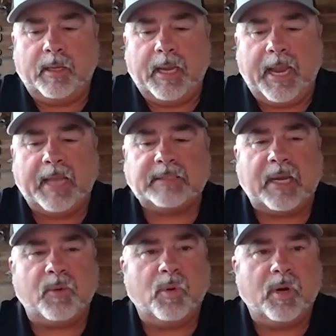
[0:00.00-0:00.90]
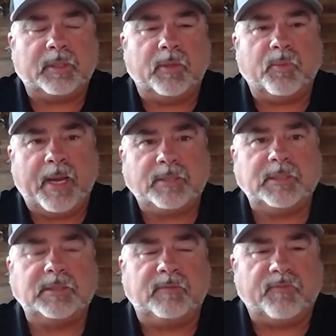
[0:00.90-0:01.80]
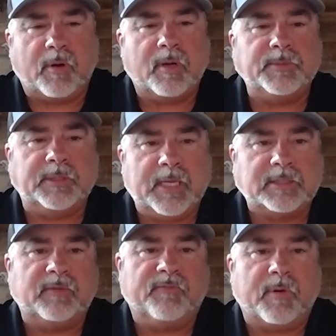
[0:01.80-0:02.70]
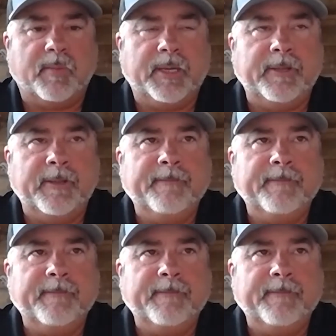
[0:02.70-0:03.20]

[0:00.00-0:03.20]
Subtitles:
as I worked on ranches and farms and custom farming,